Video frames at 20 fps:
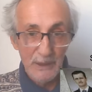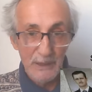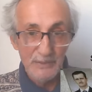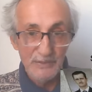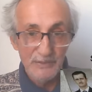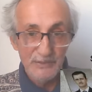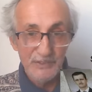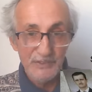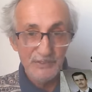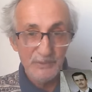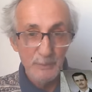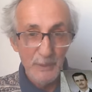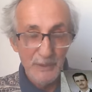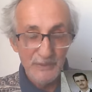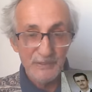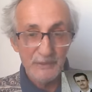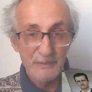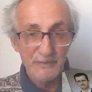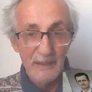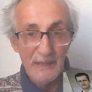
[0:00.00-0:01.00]
and
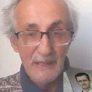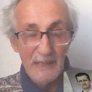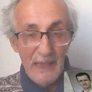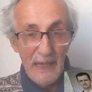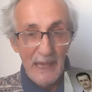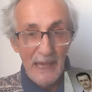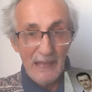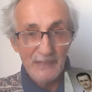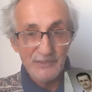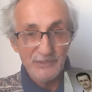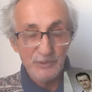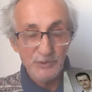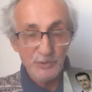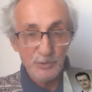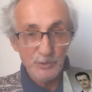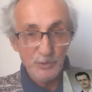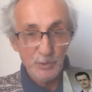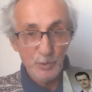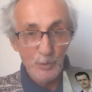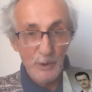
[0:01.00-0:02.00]
dismissive
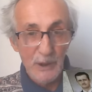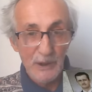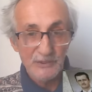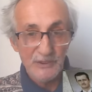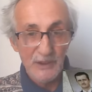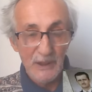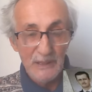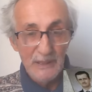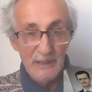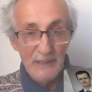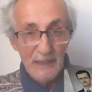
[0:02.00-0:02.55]
attitude to Russia